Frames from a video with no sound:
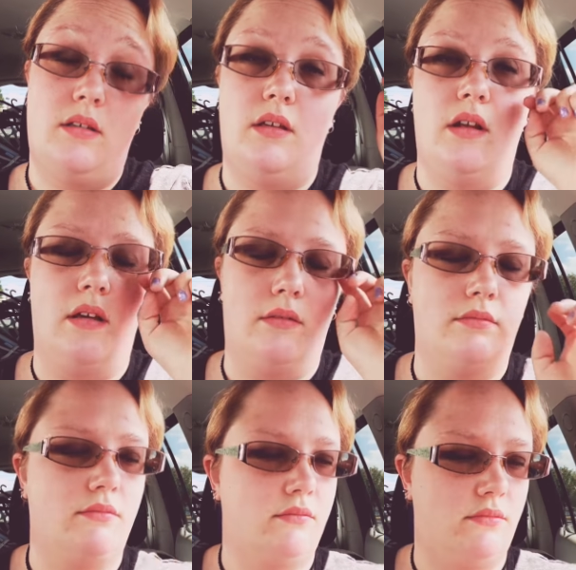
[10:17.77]

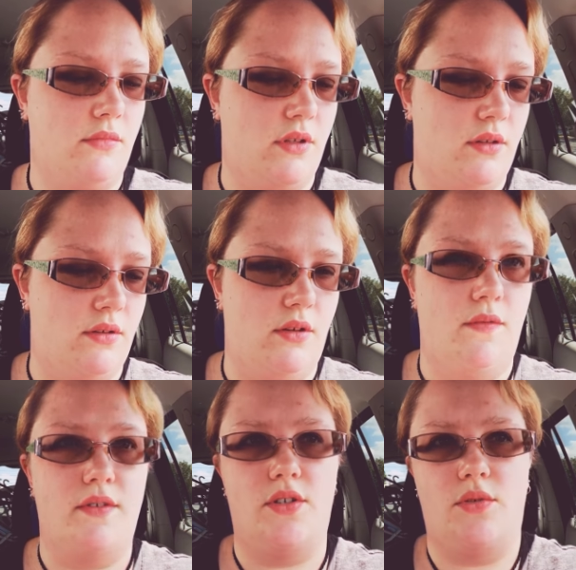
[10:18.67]

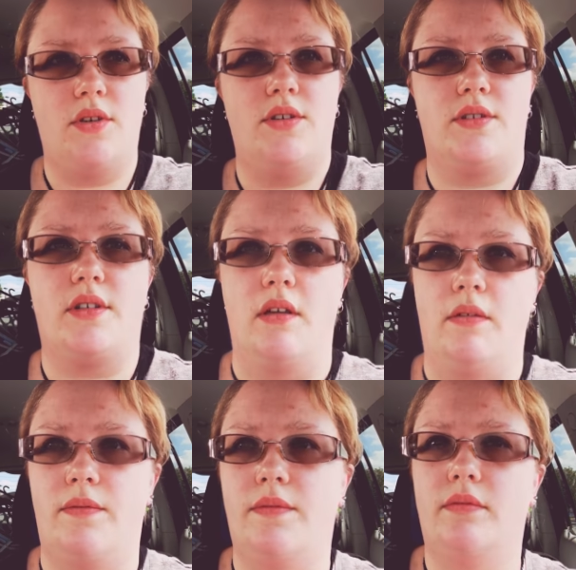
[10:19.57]
you've enjoyed
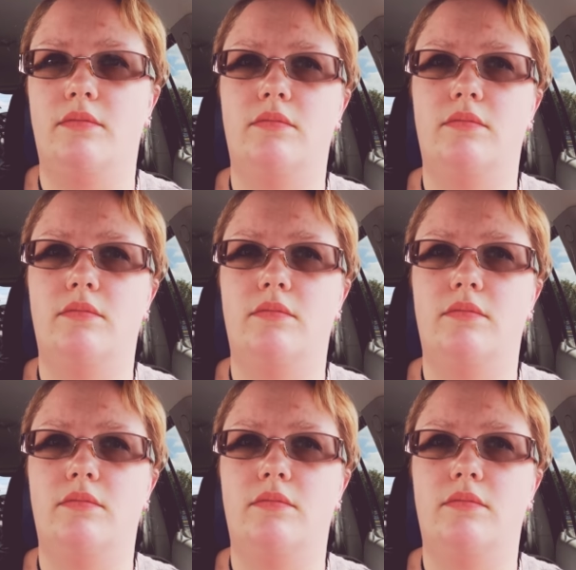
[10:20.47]
yourself?